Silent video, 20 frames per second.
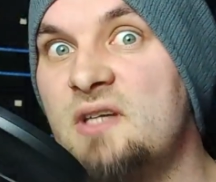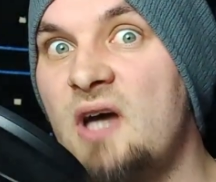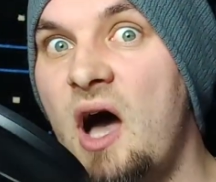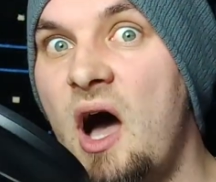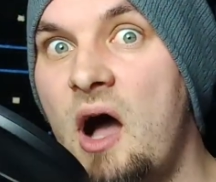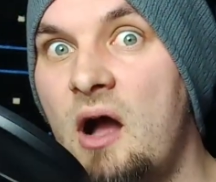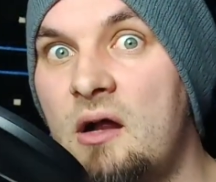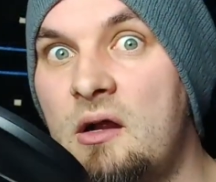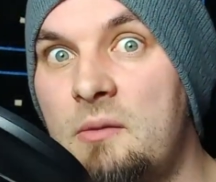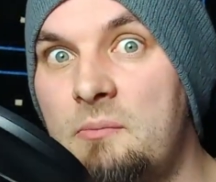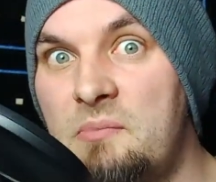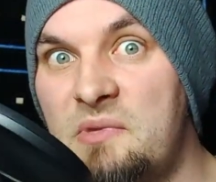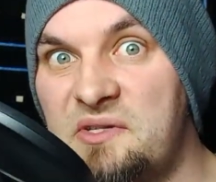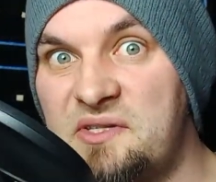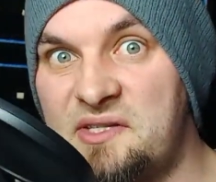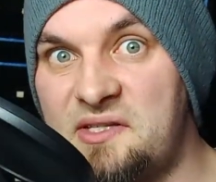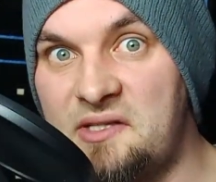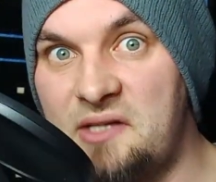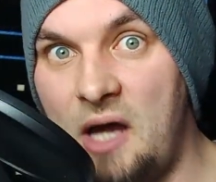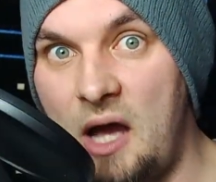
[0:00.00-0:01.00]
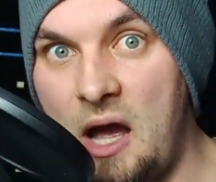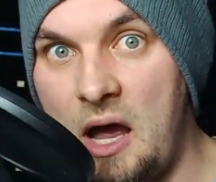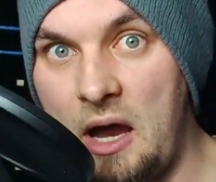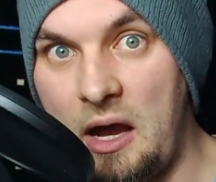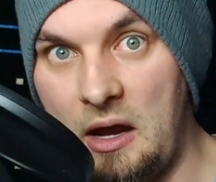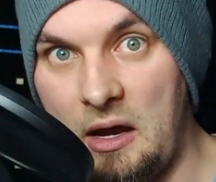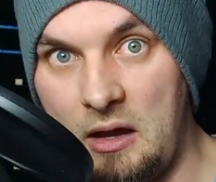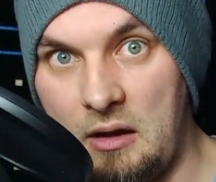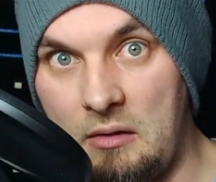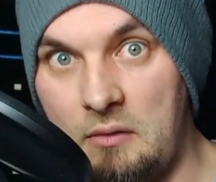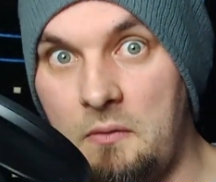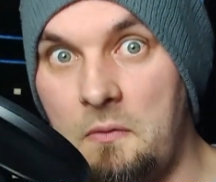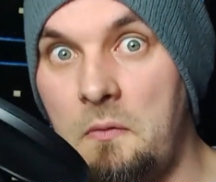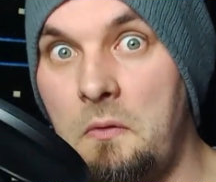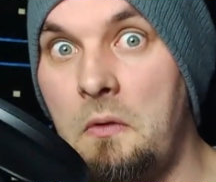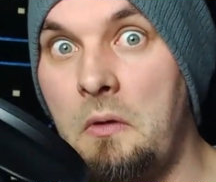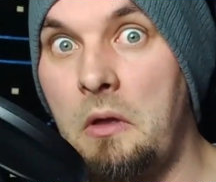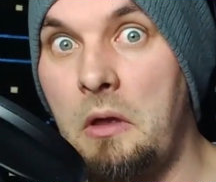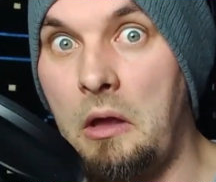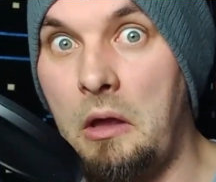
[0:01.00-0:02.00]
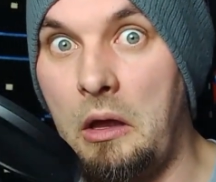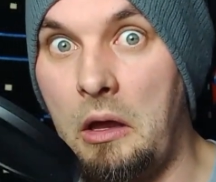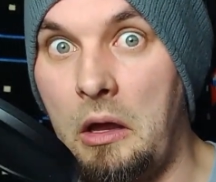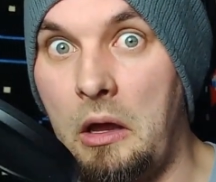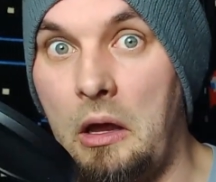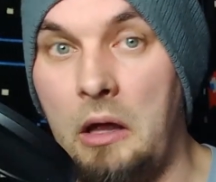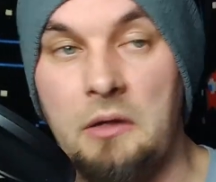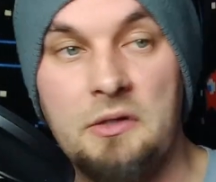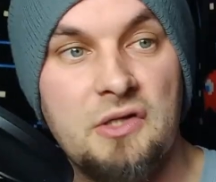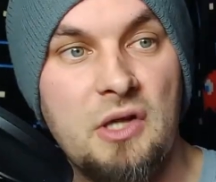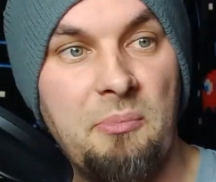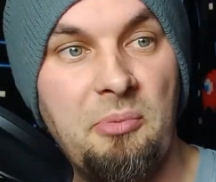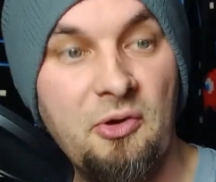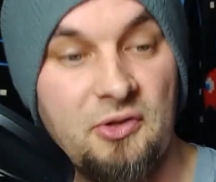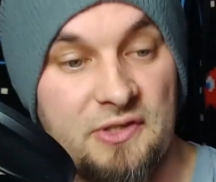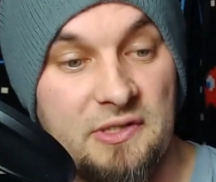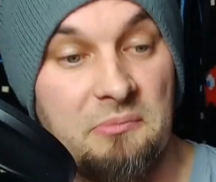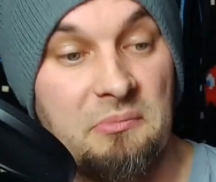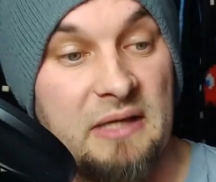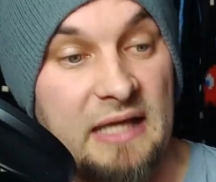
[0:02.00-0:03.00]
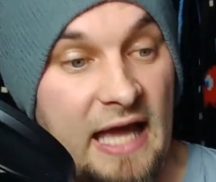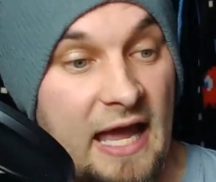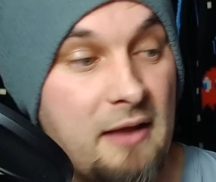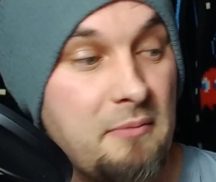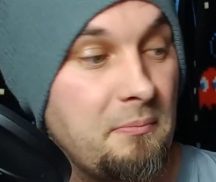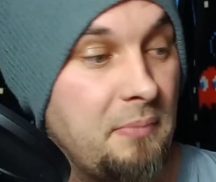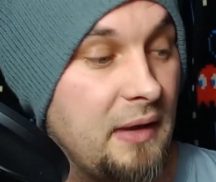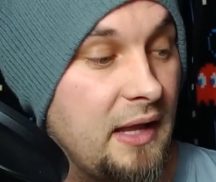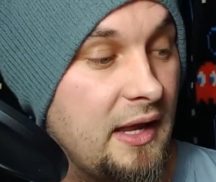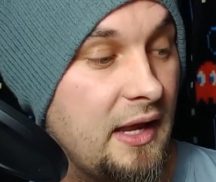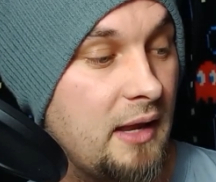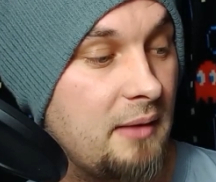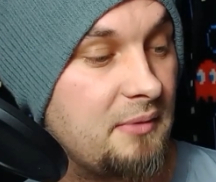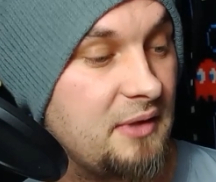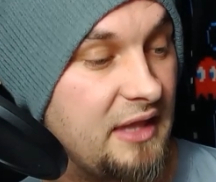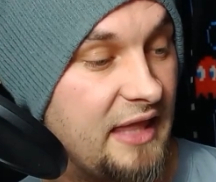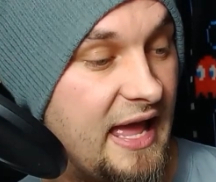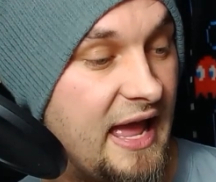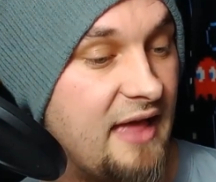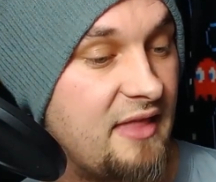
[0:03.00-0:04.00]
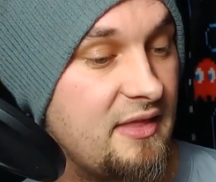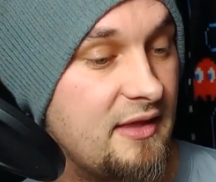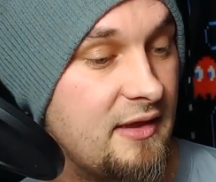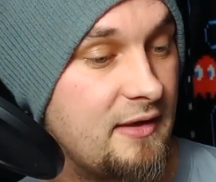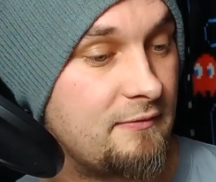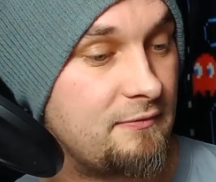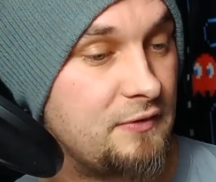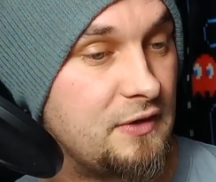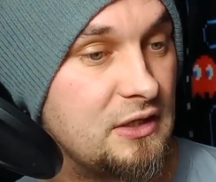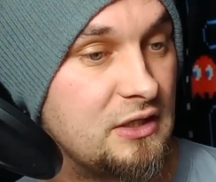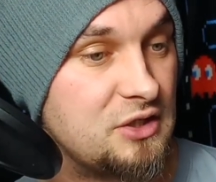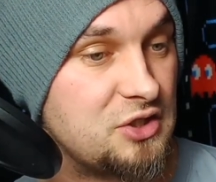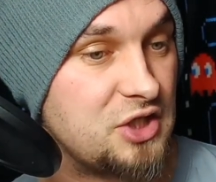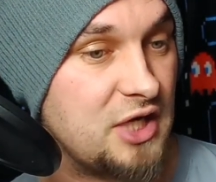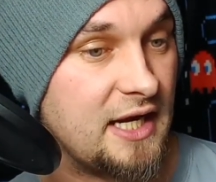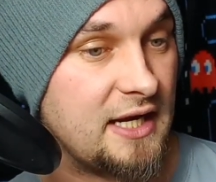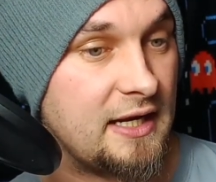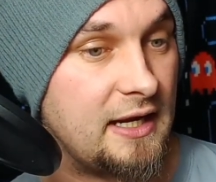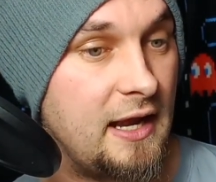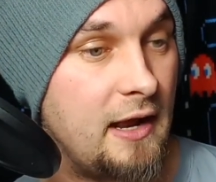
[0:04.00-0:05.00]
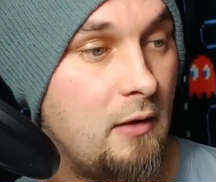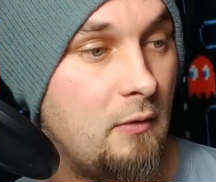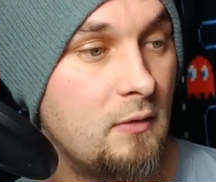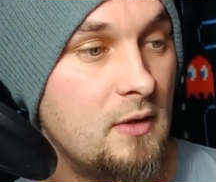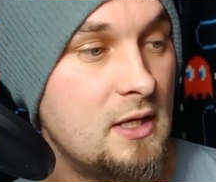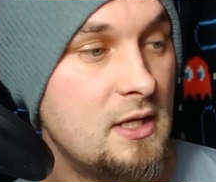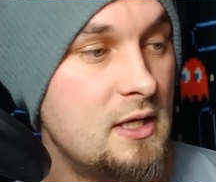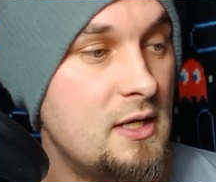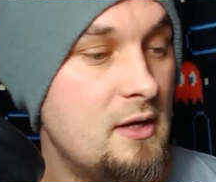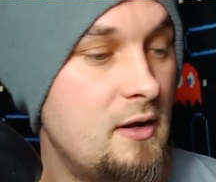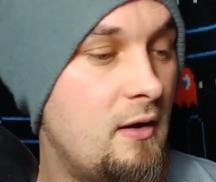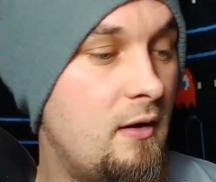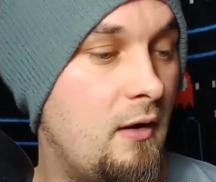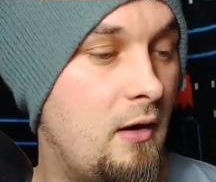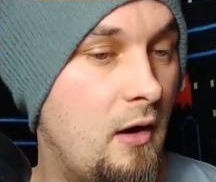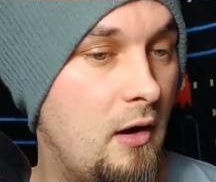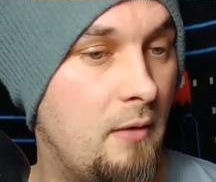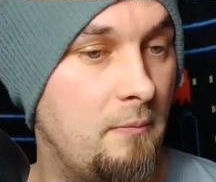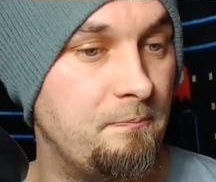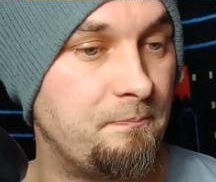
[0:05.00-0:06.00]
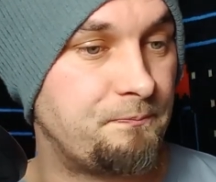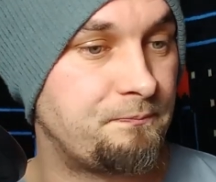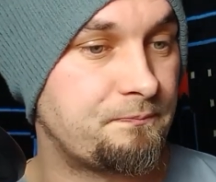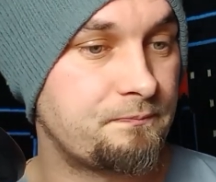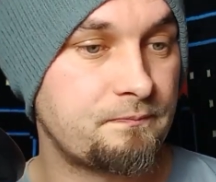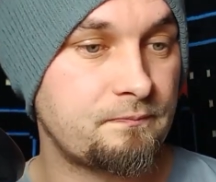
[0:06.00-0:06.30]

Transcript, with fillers: dark messiah. Yeah, so I'll put some gameplay up of that there for you to check out. Um,